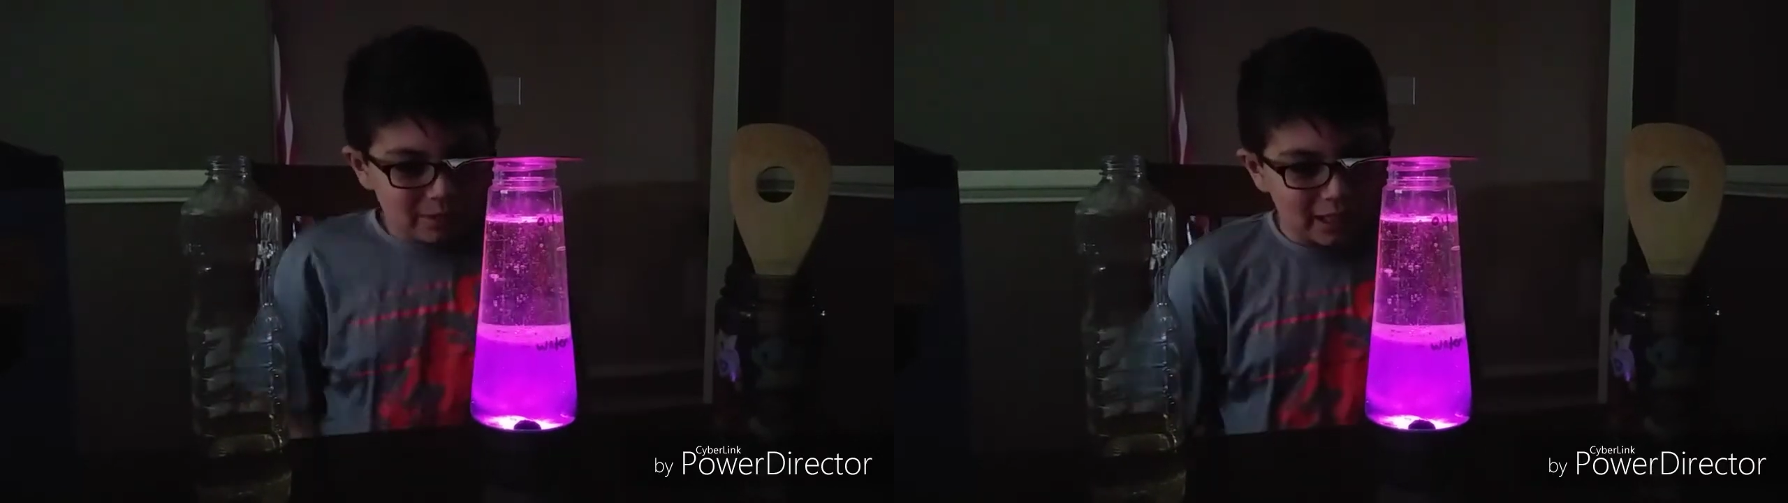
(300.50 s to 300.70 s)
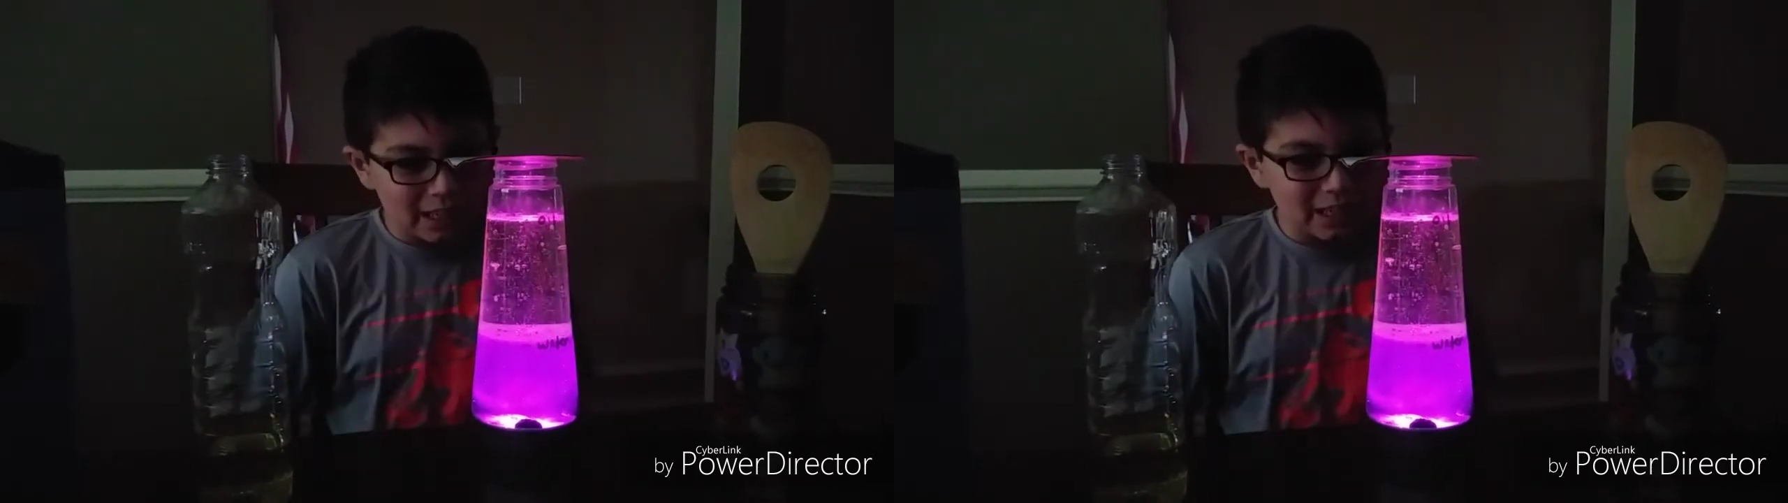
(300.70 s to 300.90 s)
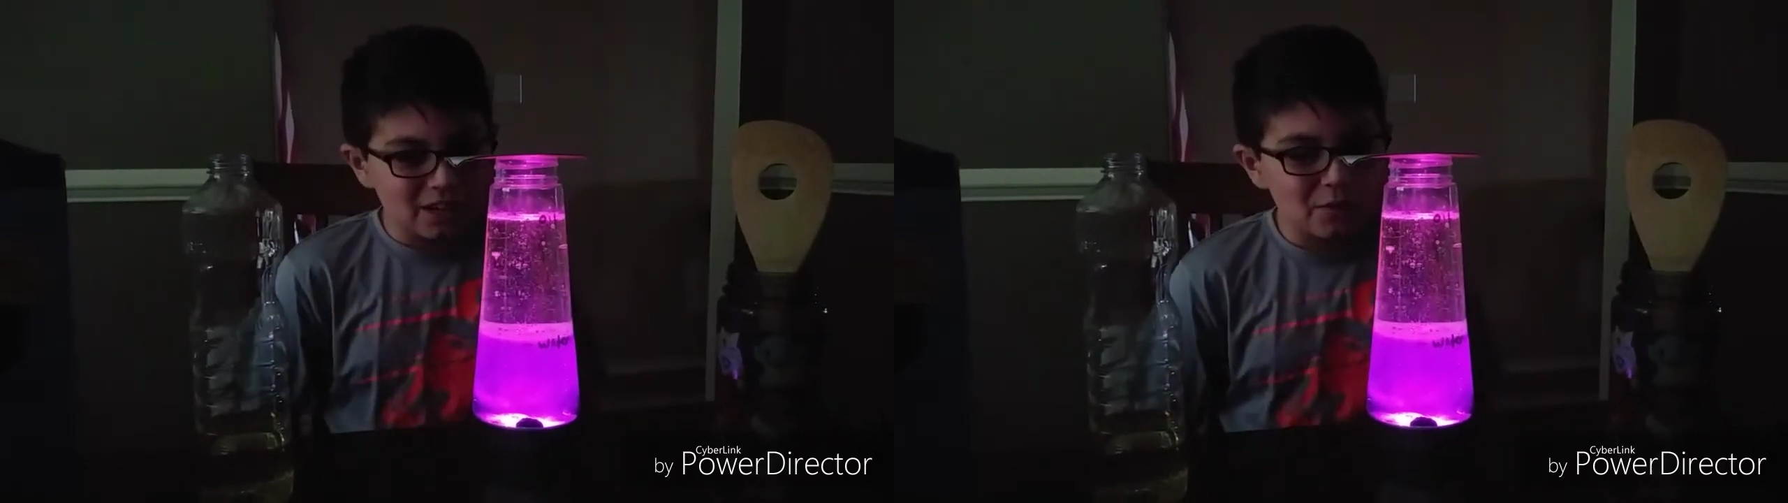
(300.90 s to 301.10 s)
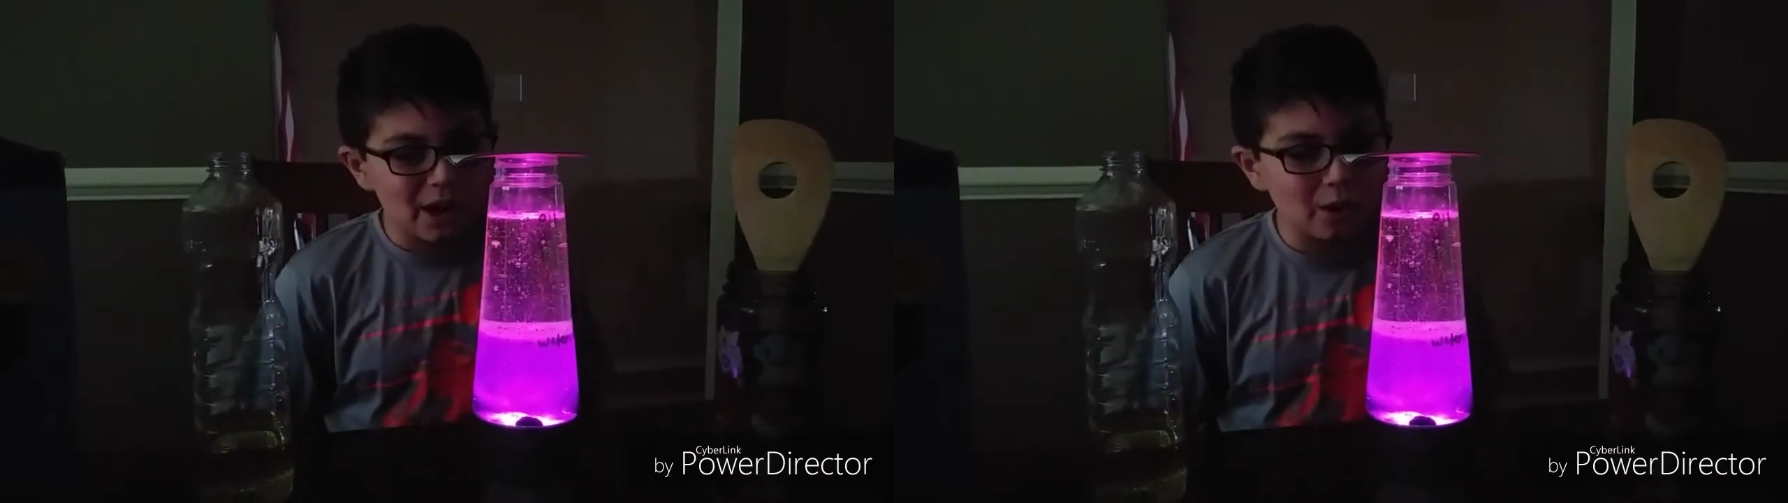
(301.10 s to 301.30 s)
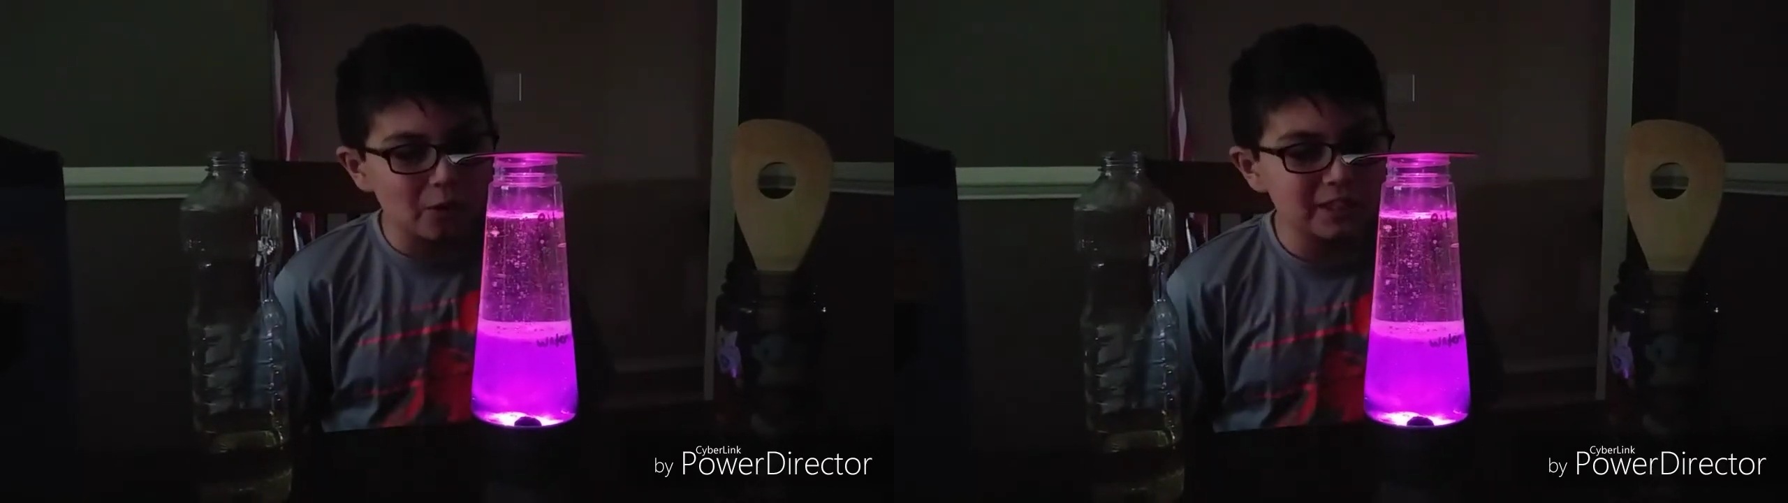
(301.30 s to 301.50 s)
And if you
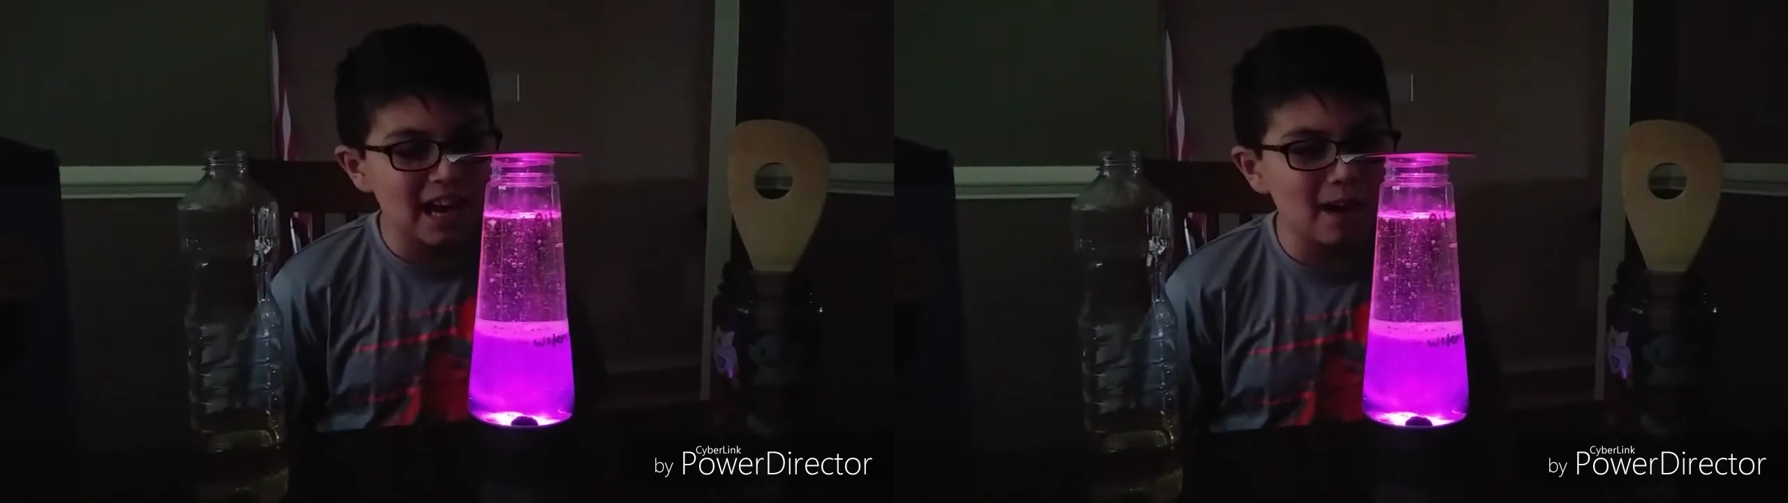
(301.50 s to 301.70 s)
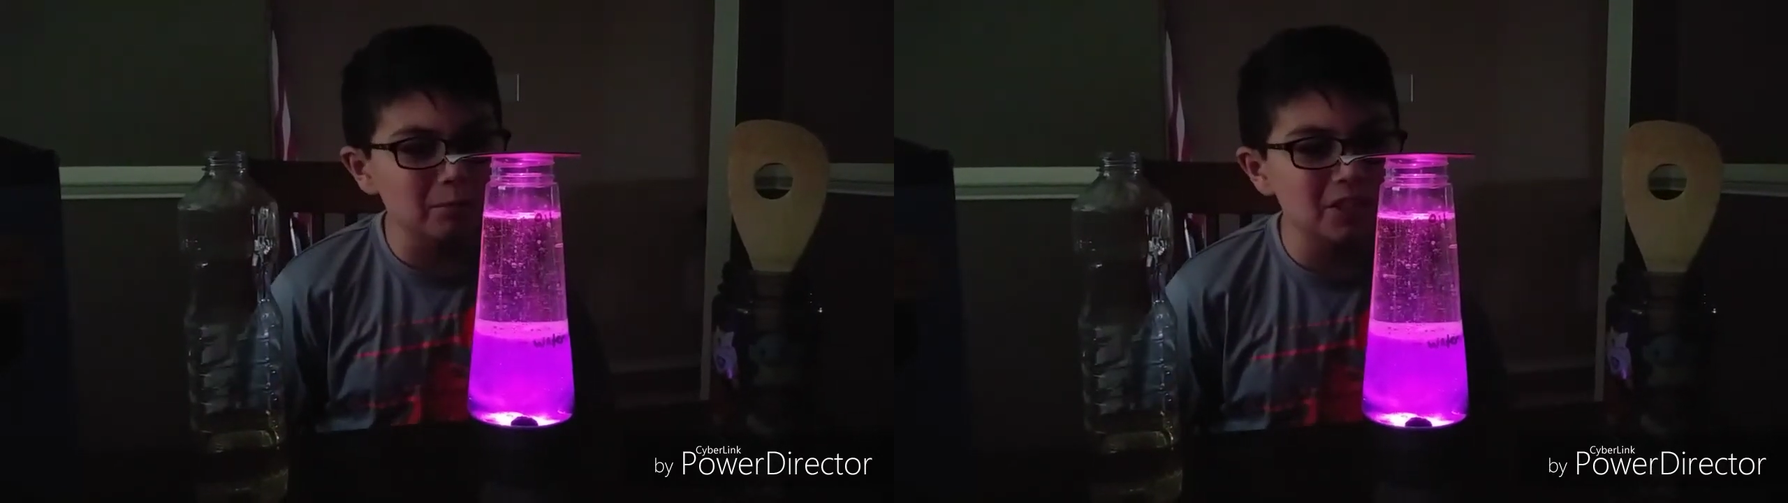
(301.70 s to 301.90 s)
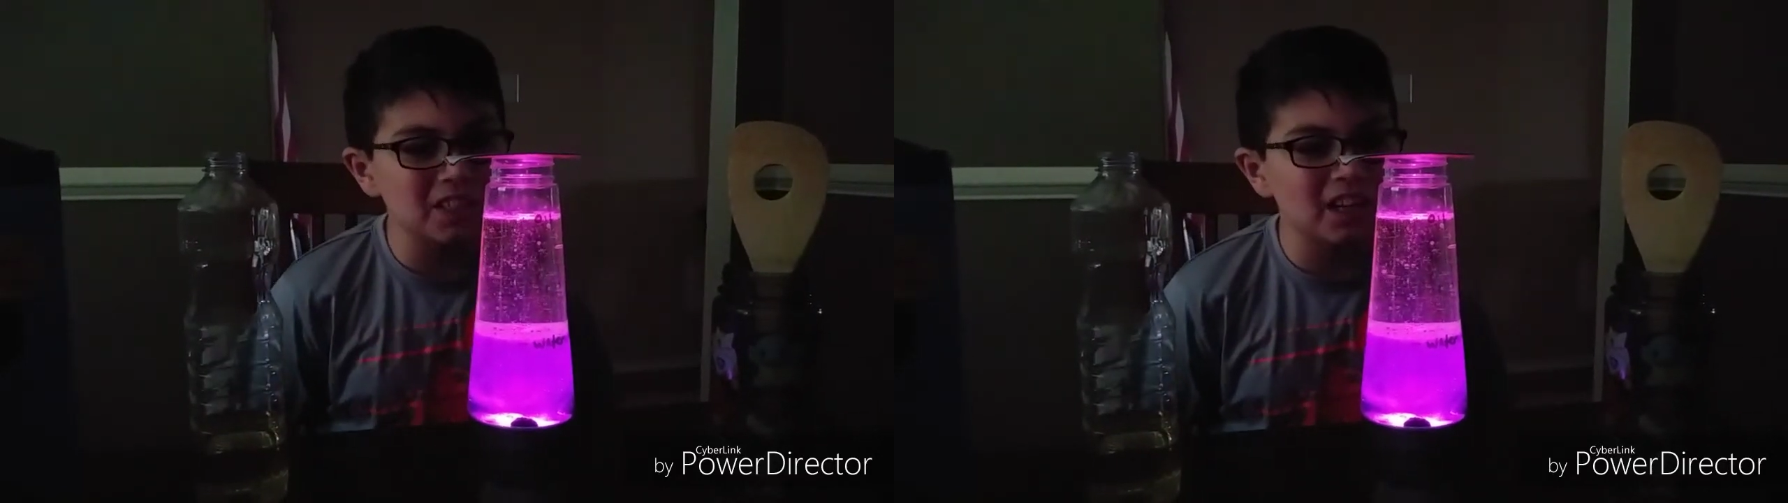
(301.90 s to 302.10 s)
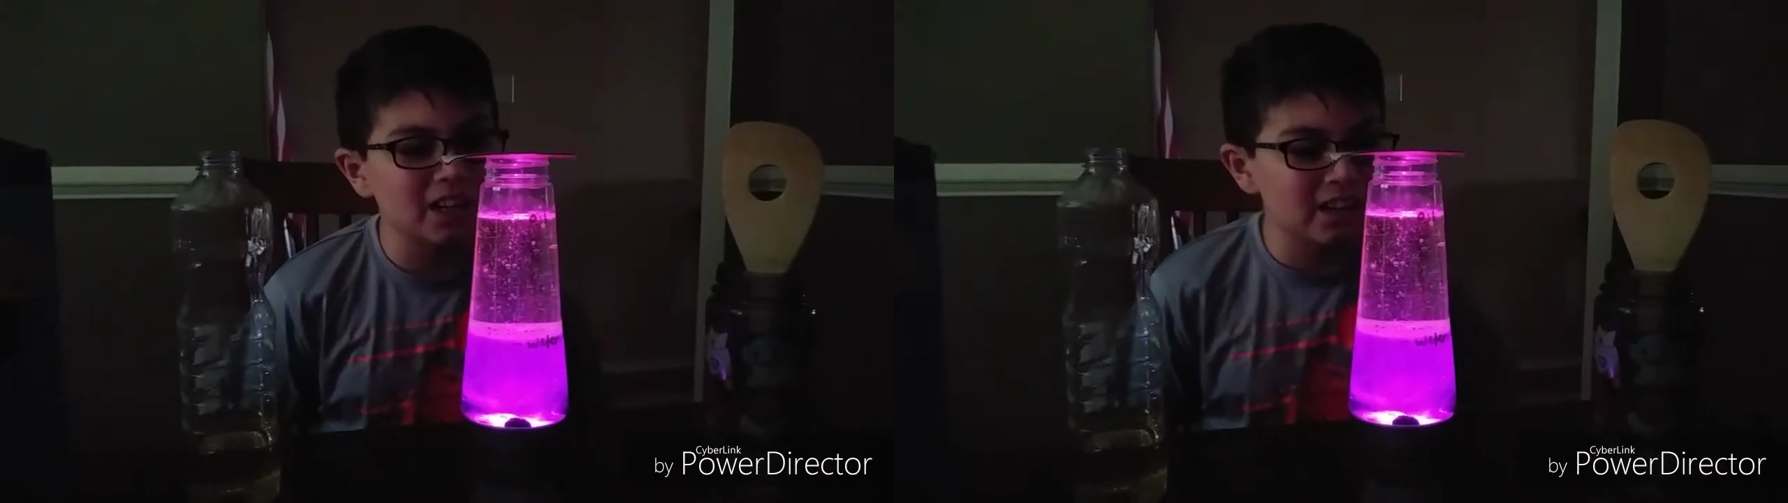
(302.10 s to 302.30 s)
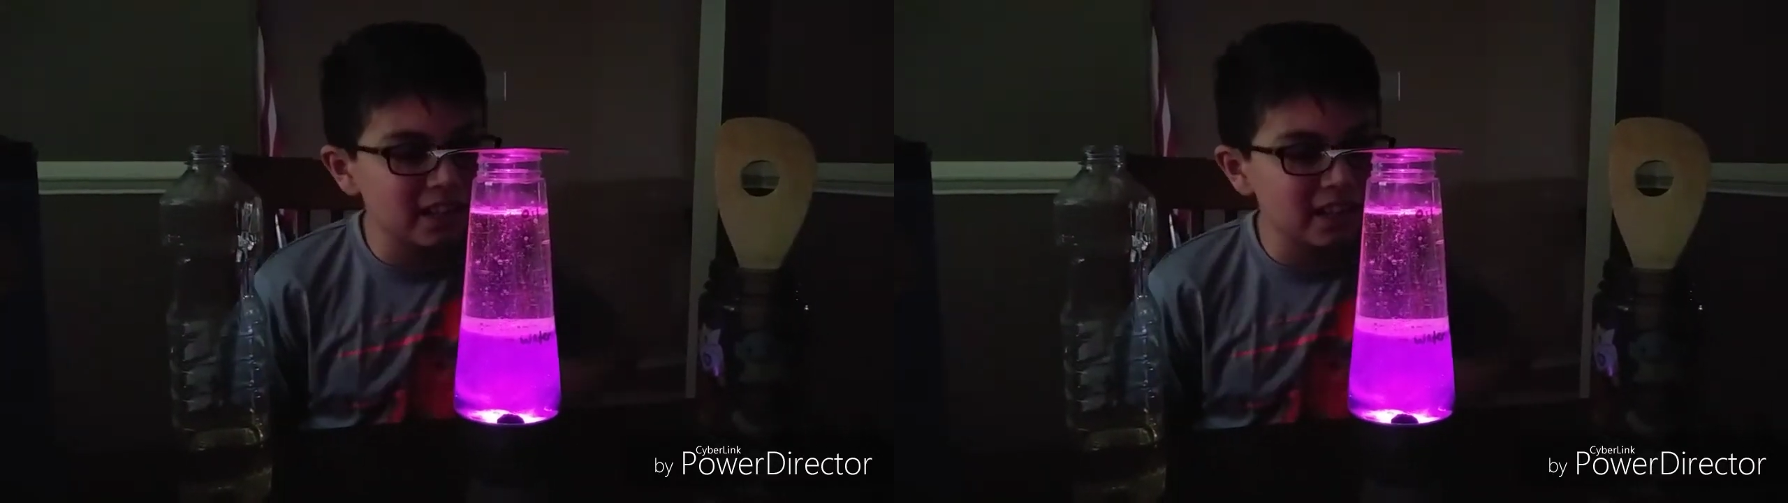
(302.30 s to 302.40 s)
add all the tablets in,